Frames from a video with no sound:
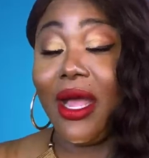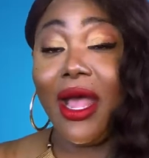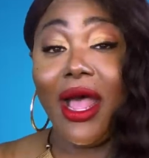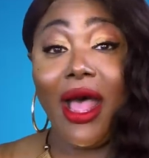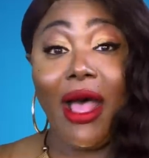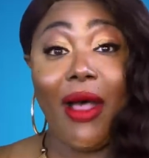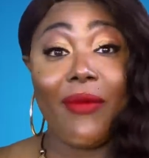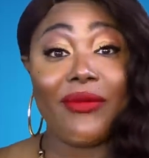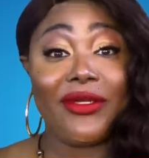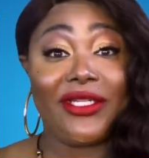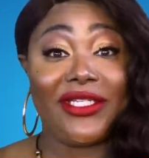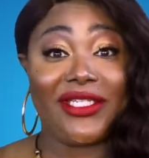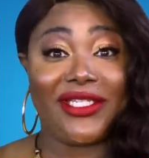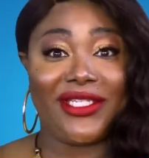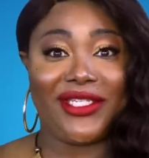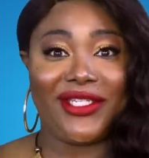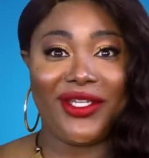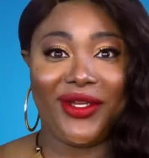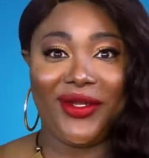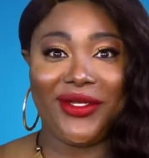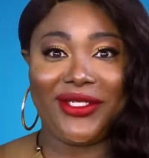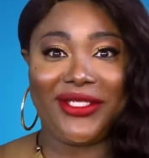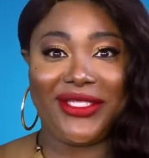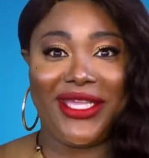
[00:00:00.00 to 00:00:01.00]
I'm
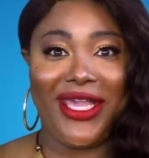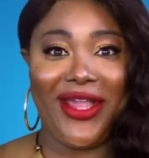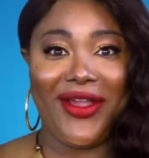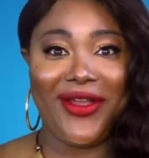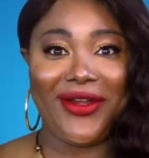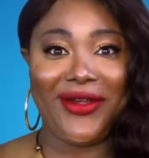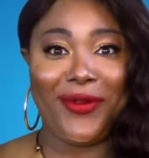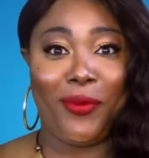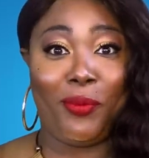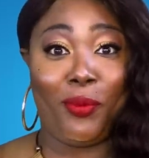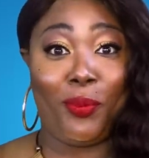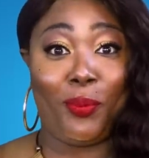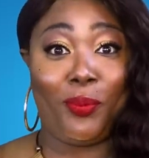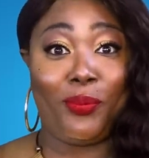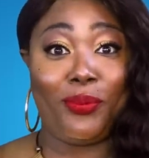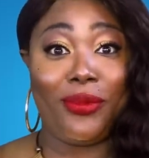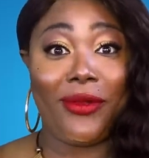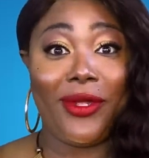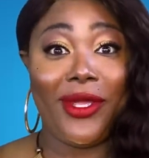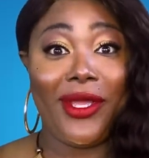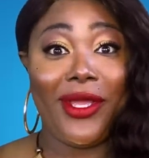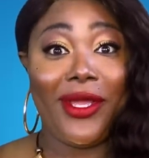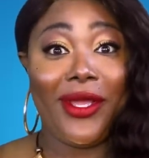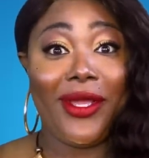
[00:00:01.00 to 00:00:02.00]
so scared
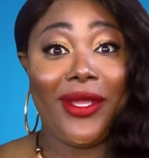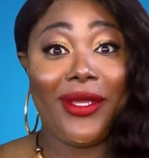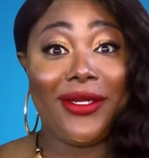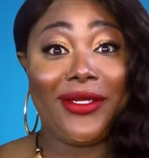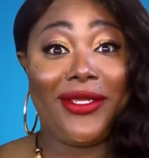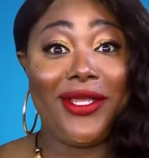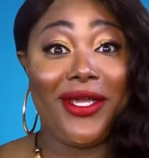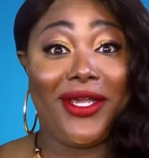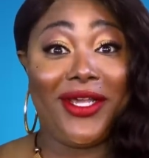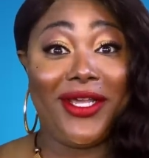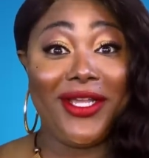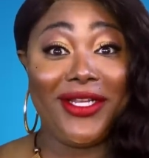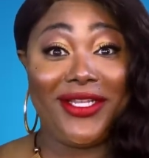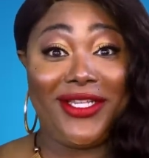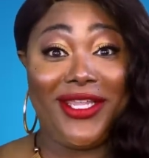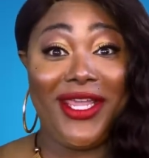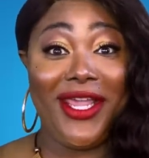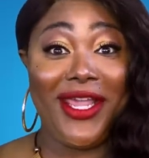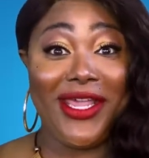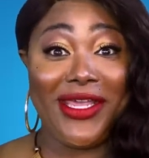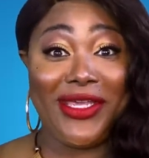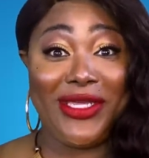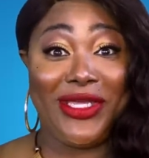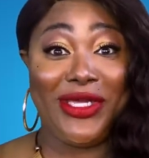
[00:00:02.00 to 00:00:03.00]
to
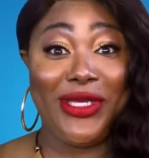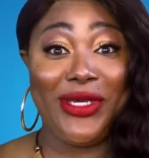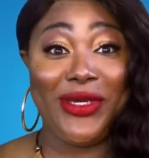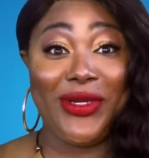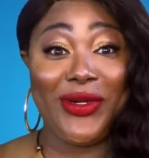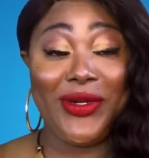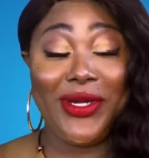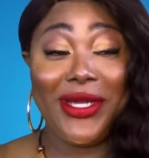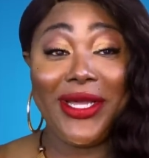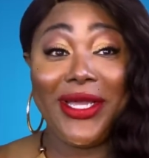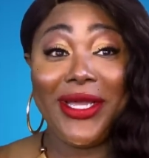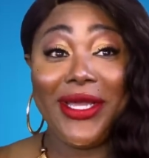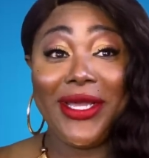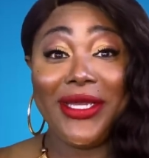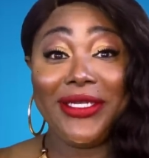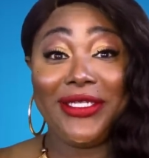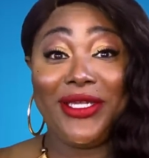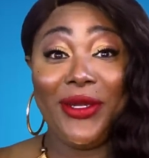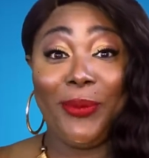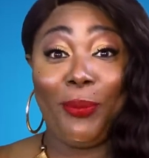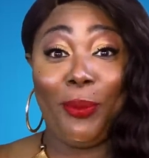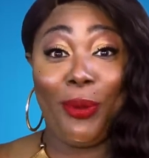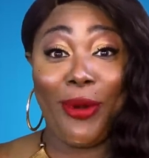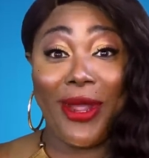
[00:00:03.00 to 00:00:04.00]
continue
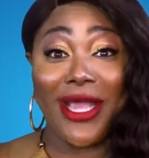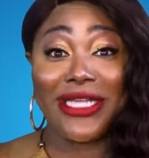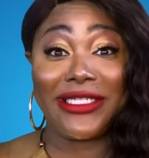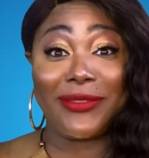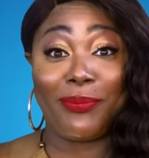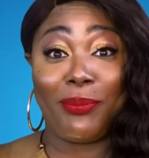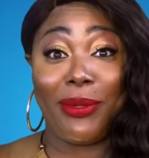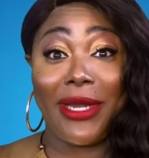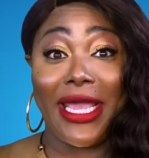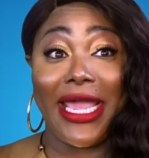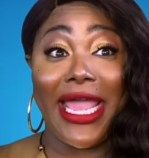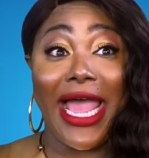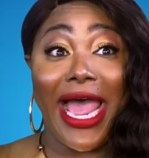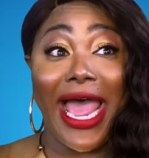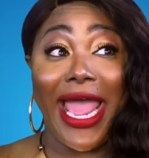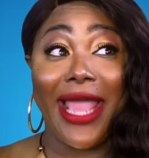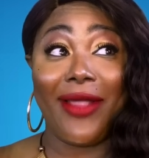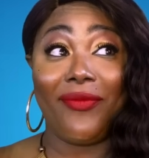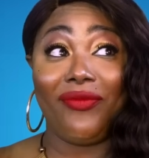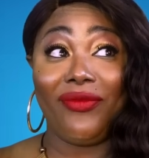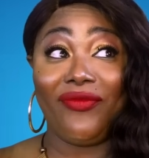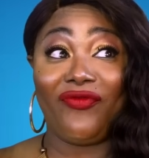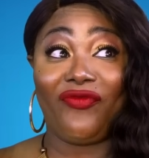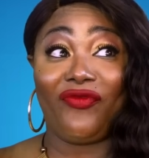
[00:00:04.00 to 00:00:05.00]
to press play. I
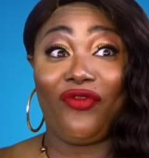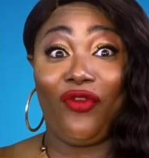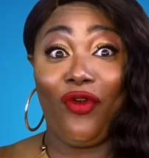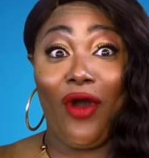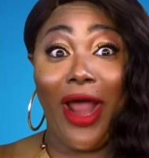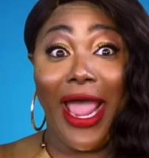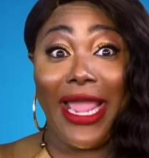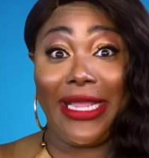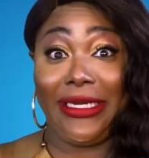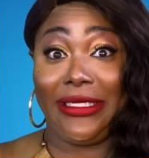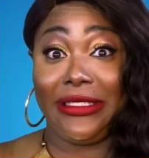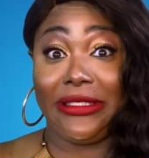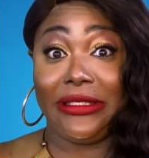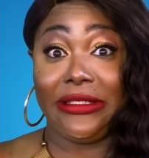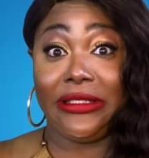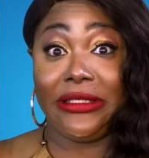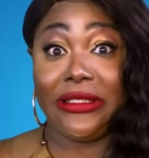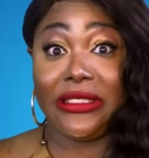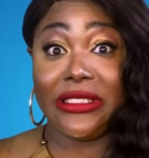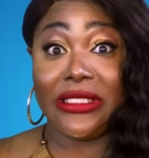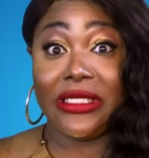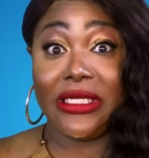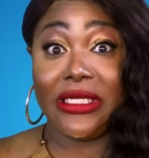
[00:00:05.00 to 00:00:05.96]
am frightened.